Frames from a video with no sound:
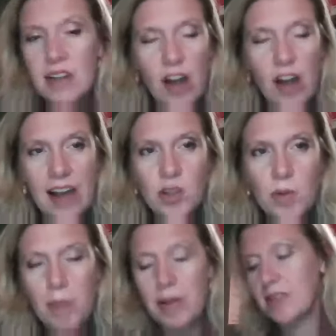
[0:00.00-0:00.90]
never
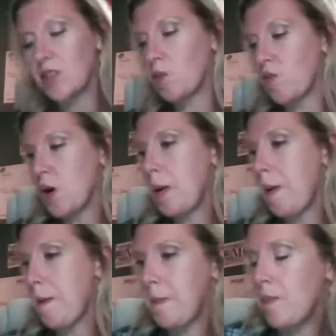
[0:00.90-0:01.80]
asked you about Plexus
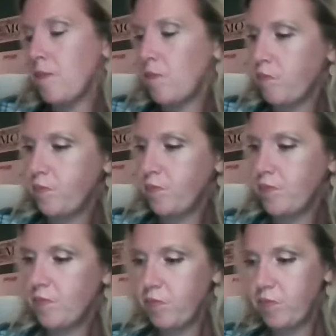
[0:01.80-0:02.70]
before.
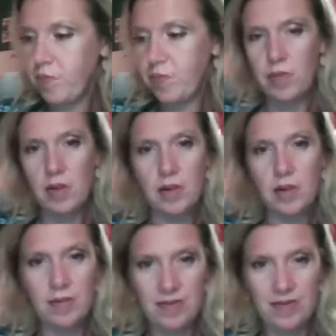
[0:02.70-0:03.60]
I
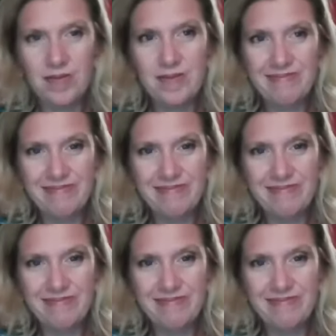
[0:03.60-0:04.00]
what I said, and I